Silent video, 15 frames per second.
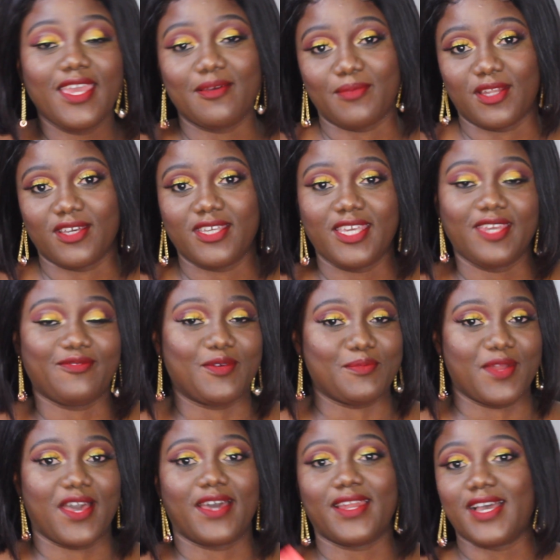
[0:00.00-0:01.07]
I'm lucky. If I'm
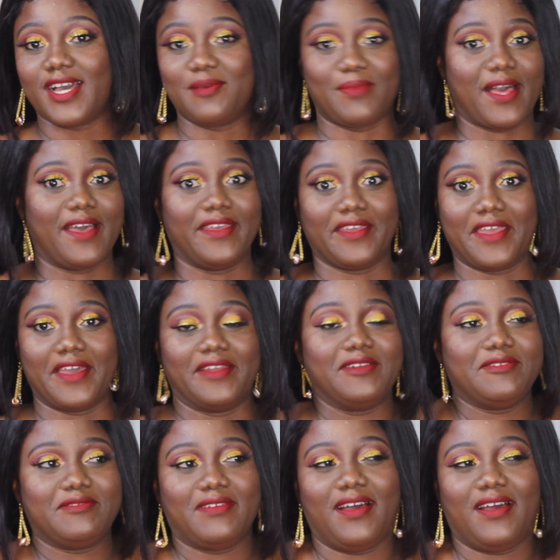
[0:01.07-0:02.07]
not, I buy again.